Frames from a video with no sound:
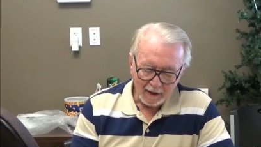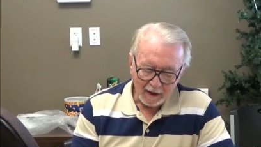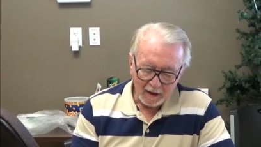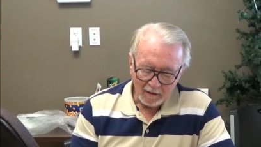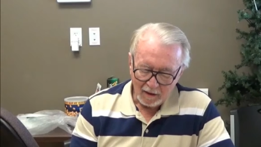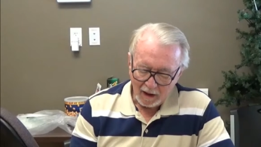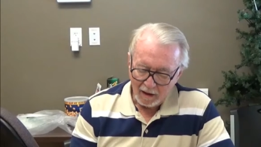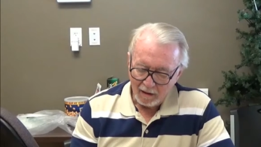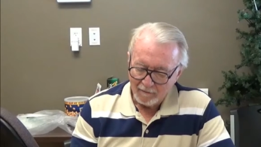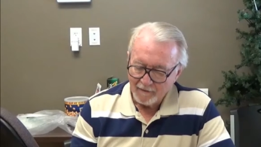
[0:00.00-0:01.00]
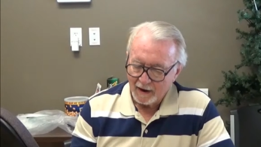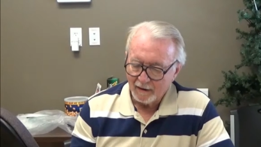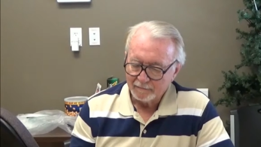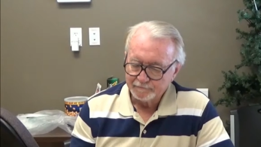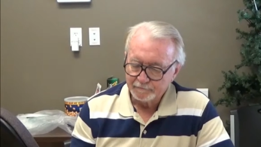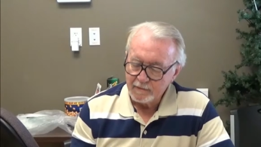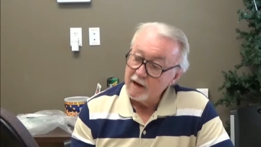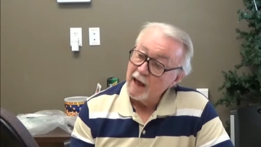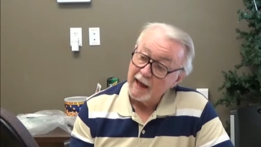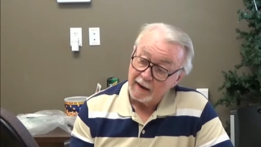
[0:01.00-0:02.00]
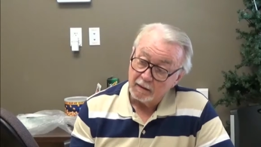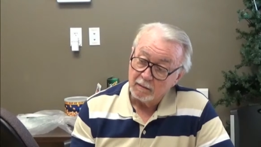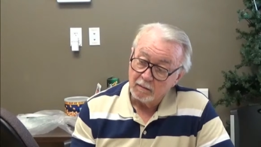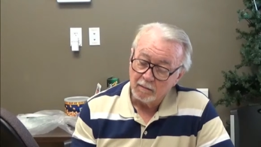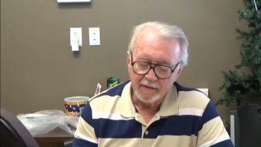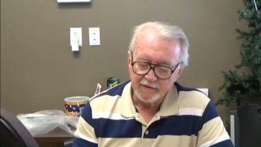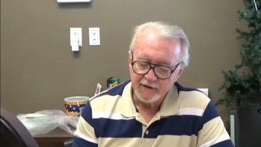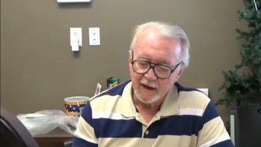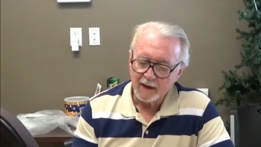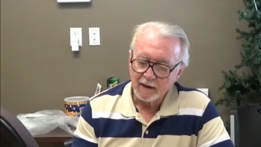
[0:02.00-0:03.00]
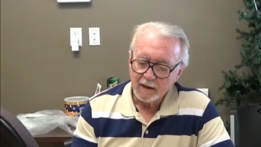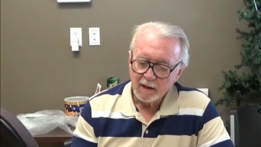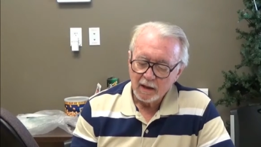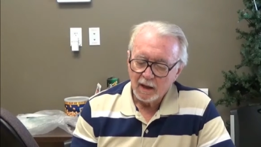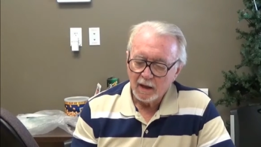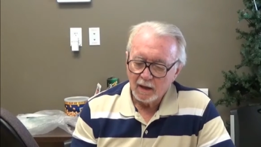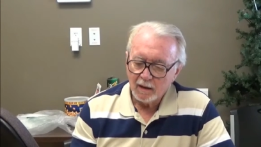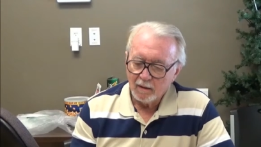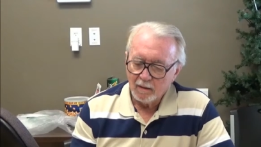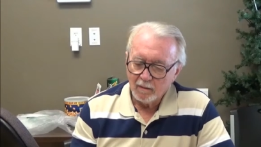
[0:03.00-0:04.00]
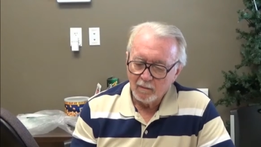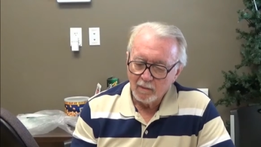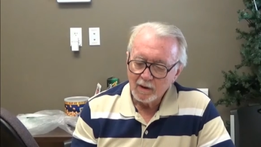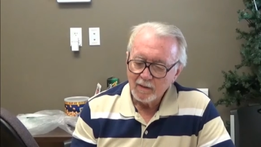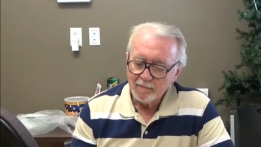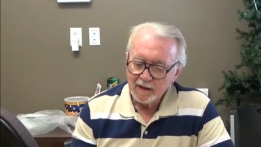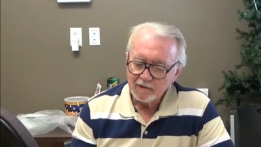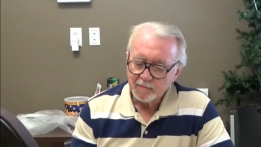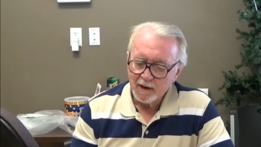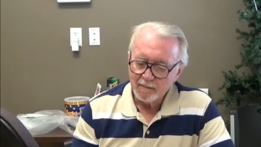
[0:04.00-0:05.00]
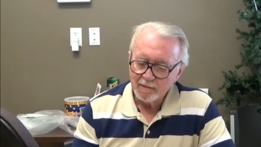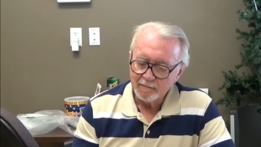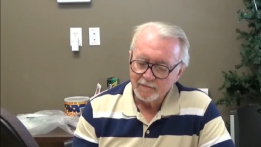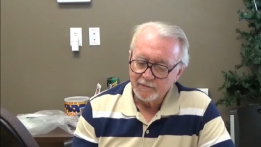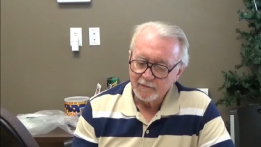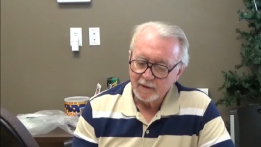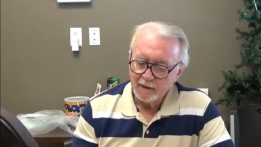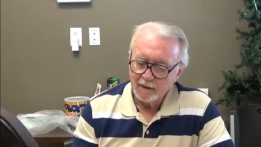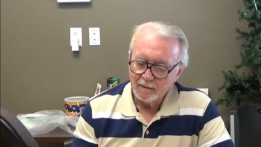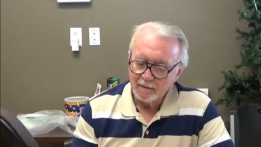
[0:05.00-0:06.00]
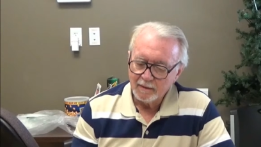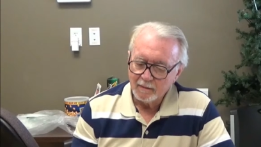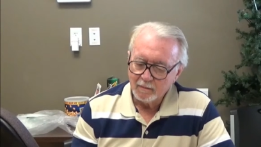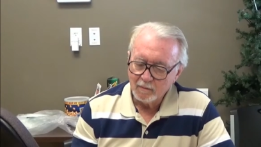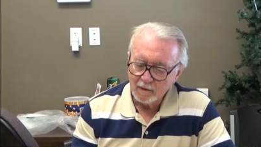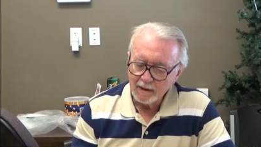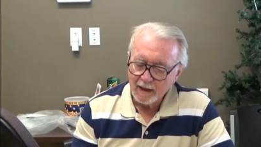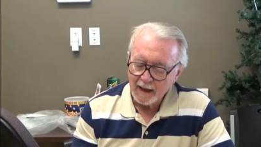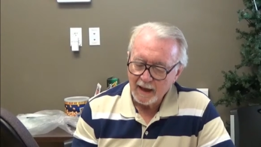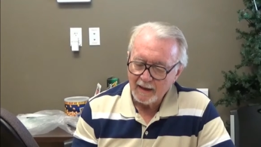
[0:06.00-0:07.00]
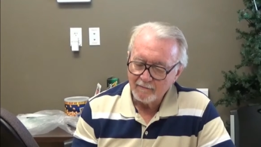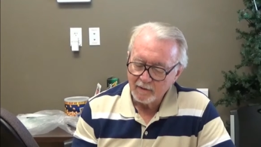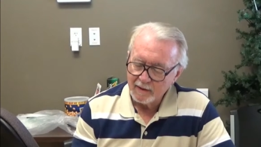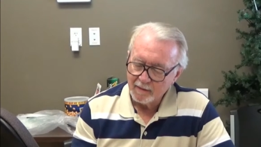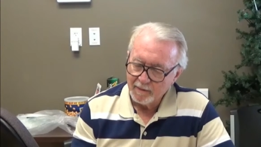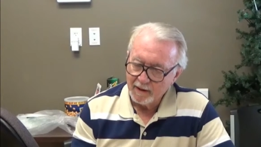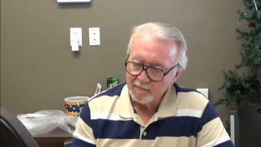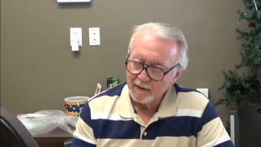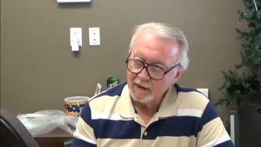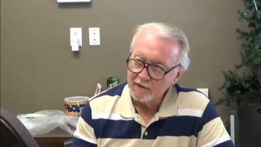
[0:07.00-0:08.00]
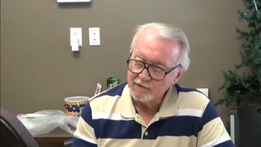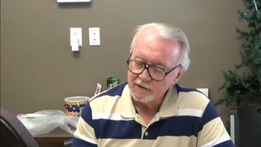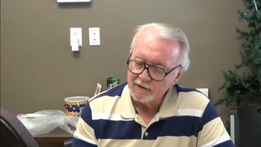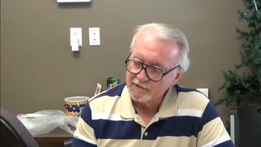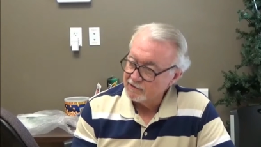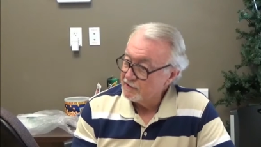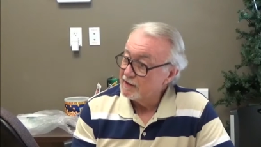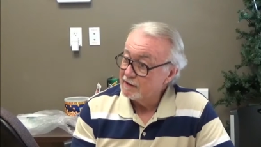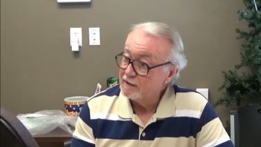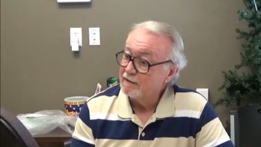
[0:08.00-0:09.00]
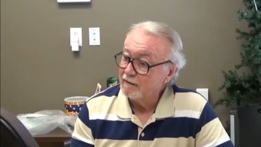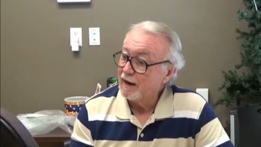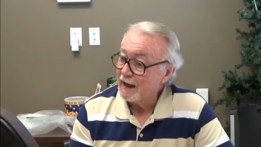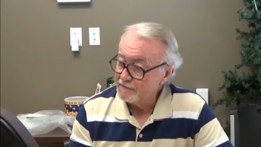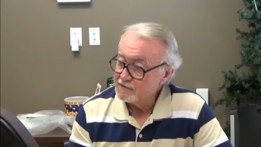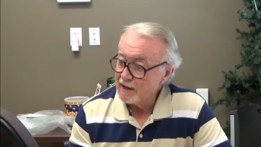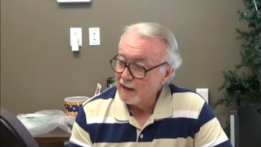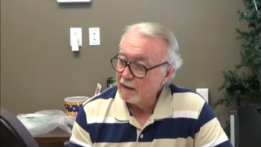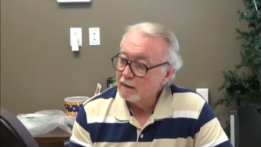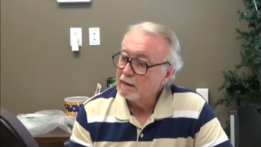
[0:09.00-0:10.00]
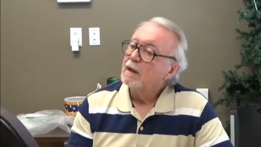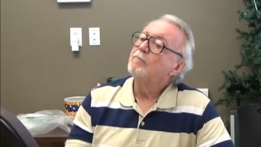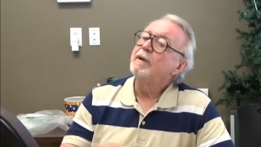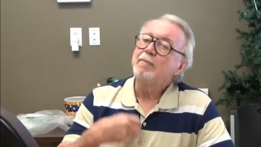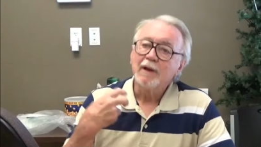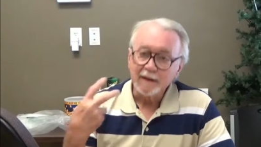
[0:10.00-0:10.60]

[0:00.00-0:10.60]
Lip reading: all of our data bear this out, one of the biggest problems that we have with our population is the sedentary lifestyle. People